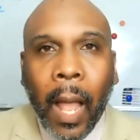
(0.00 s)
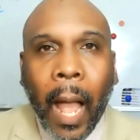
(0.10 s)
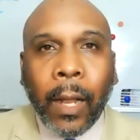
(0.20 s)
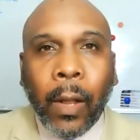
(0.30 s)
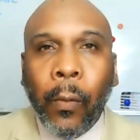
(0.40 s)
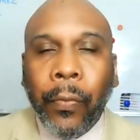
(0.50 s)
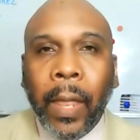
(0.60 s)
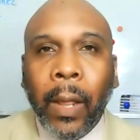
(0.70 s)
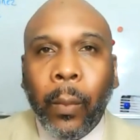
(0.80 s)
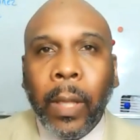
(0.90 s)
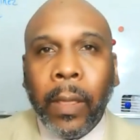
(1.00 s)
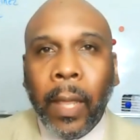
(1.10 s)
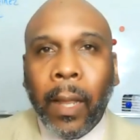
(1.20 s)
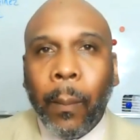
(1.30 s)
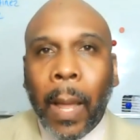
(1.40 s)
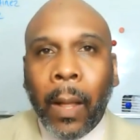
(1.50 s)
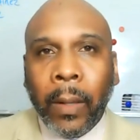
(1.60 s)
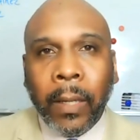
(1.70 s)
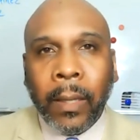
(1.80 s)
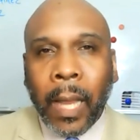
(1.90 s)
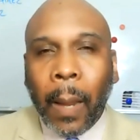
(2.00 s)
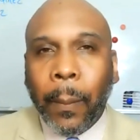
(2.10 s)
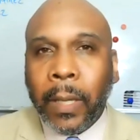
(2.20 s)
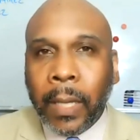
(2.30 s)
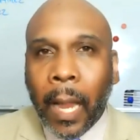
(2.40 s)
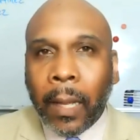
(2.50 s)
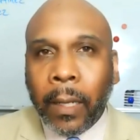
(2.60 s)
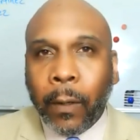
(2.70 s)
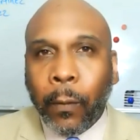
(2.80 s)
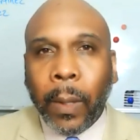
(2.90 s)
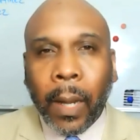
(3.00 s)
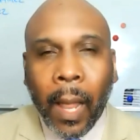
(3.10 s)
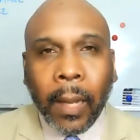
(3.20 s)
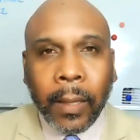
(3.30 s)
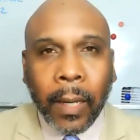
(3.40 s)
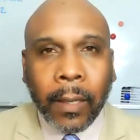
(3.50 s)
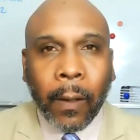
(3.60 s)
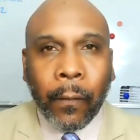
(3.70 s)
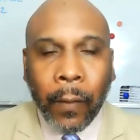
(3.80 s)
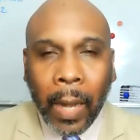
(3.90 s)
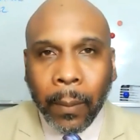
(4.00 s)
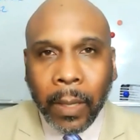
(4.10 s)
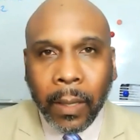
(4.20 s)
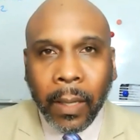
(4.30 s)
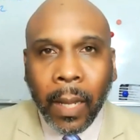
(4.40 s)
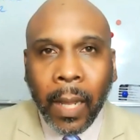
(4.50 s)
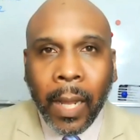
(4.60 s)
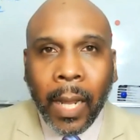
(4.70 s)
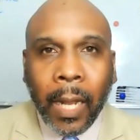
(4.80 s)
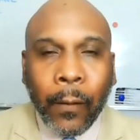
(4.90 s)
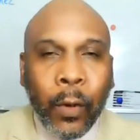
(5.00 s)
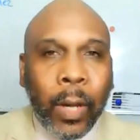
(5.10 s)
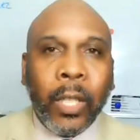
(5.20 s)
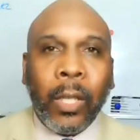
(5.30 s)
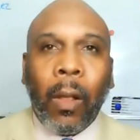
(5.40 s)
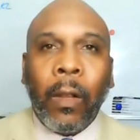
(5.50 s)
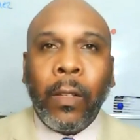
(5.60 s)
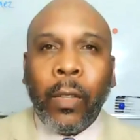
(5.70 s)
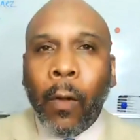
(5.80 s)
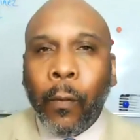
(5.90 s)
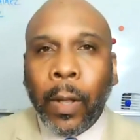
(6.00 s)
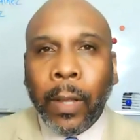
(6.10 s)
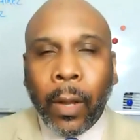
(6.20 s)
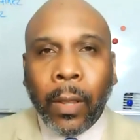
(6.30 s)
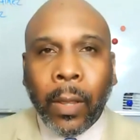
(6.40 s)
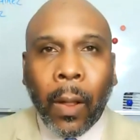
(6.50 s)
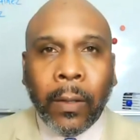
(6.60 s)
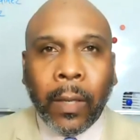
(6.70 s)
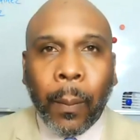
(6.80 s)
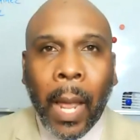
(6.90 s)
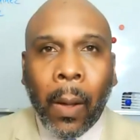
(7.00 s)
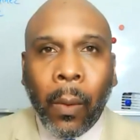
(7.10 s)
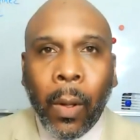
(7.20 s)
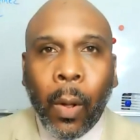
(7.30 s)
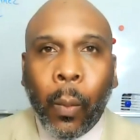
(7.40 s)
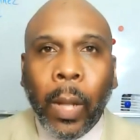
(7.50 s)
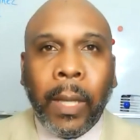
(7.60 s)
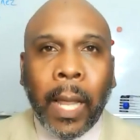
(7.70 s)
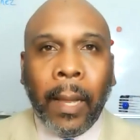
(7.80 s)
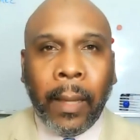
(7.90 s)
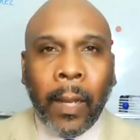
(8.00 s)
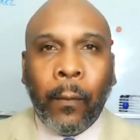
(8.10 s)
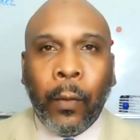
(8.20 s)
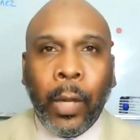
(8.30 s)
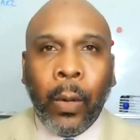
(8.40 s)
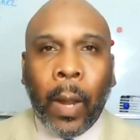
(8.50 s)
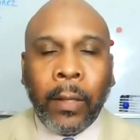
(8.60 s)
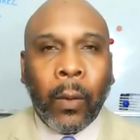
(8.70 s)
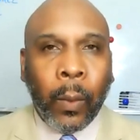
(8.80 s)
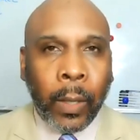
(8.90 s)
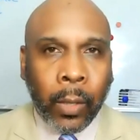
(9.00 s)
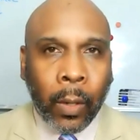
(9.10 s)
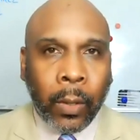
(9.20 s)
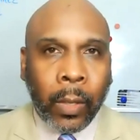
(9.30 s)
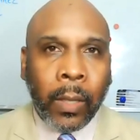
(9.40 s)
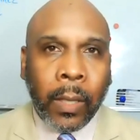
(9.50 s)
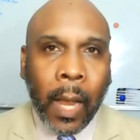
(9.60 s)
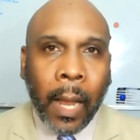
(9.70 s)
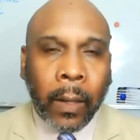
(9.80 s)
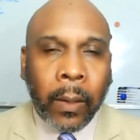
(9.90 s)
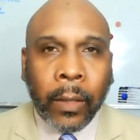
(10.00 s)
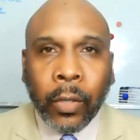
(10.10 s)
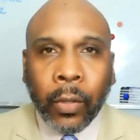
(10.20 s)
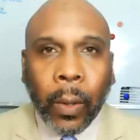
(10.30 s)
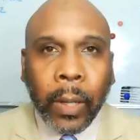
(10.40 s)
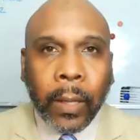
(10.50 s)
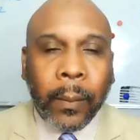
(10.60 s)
I don't think we think about this type of challenge from the context of families. If you could just start us off with your thoughts about what that did for you as a researcher, scholar, and historian.